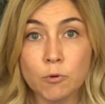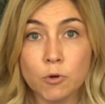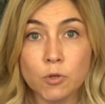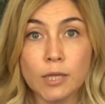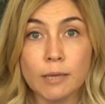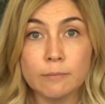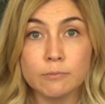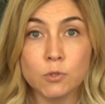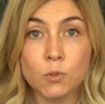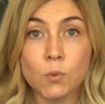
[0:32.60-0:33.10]

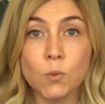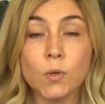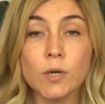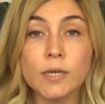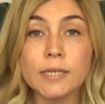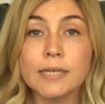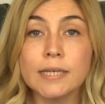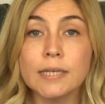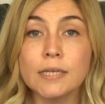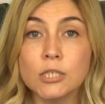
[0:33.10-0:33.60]
prolapsed
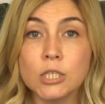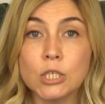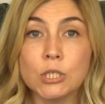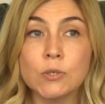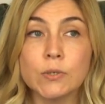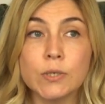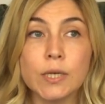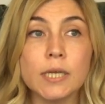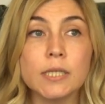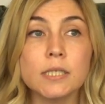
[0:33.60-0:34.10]
cord, it
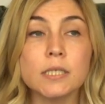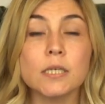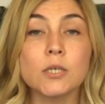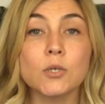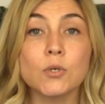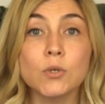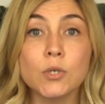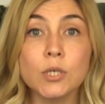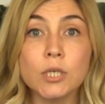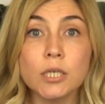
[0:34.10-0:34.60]
creates a
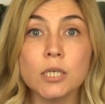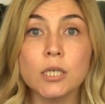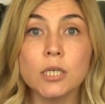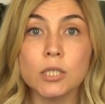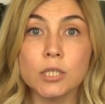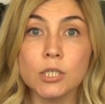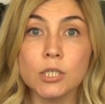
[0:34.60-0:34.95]
critical